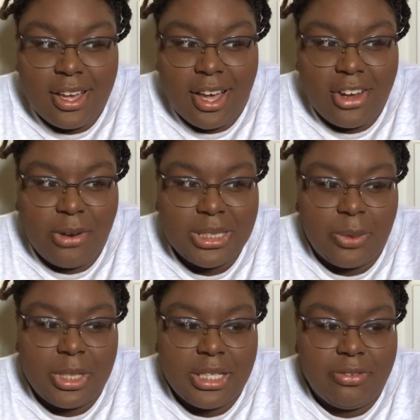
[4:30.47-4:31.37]
I don't know, it's like
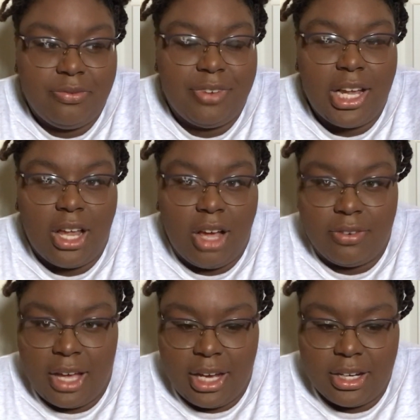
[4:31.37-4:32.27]
we fell off
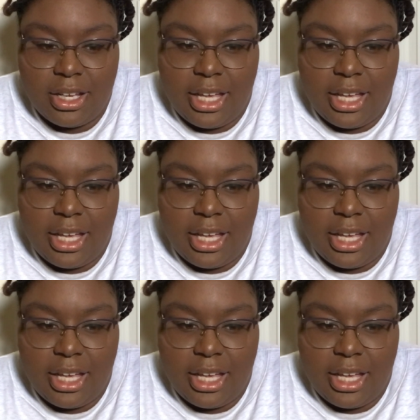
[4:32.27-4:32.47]
kinda.